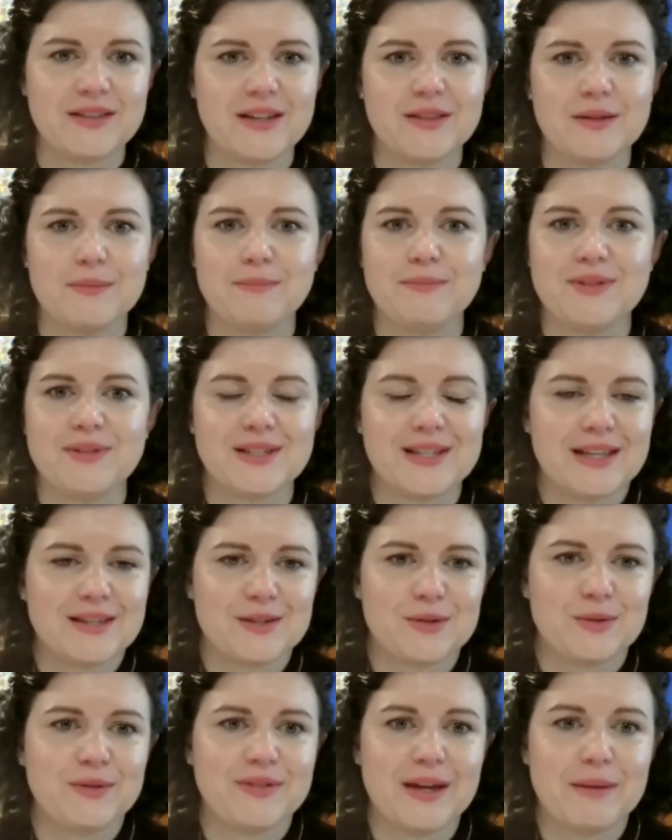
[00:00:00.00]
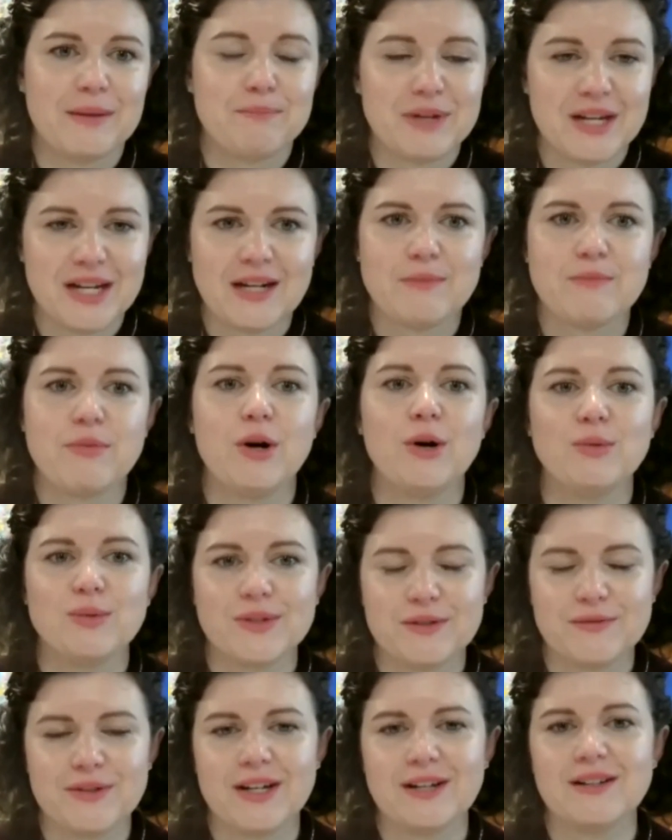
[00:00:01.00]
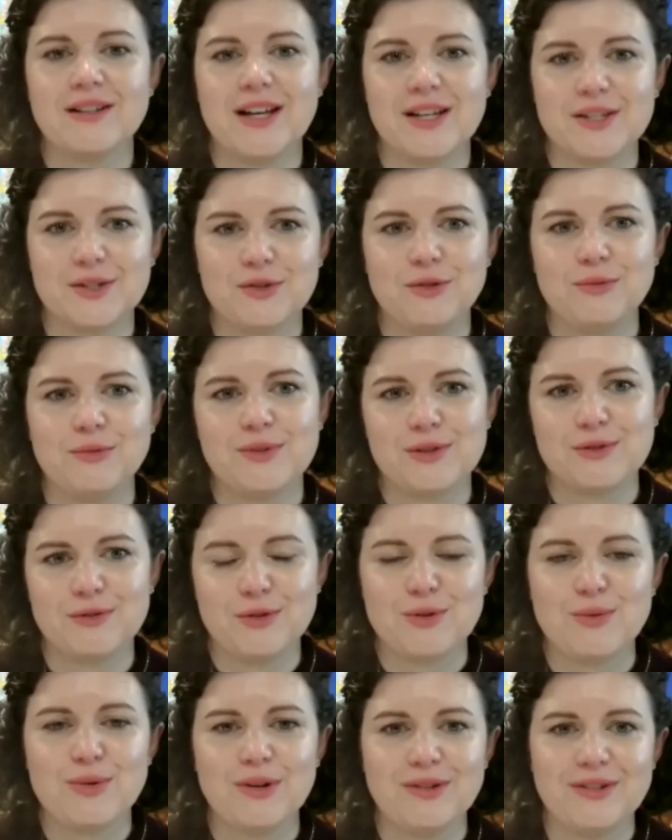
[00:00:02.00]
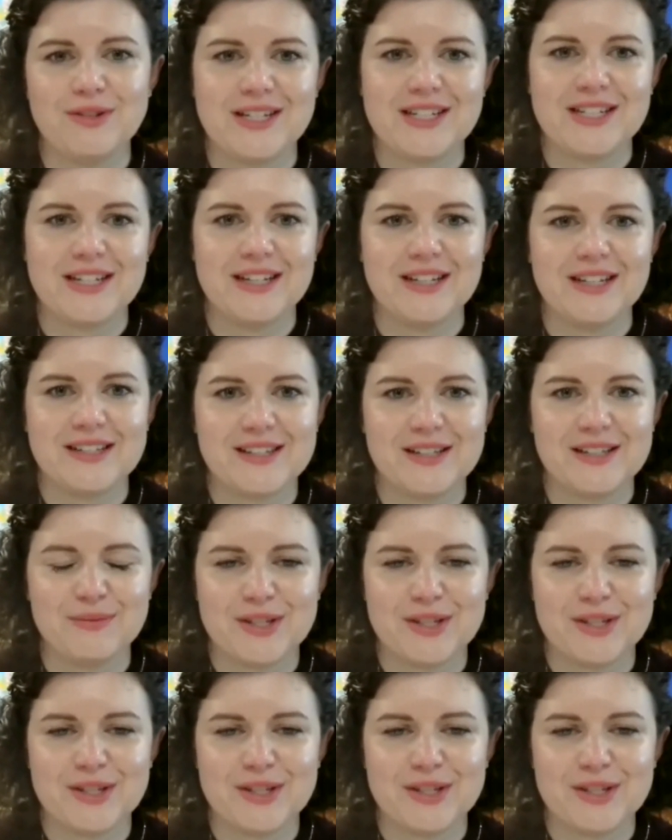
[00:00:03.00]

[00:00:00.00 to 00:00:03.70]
They're that beating pulse of our classrooms through quality text,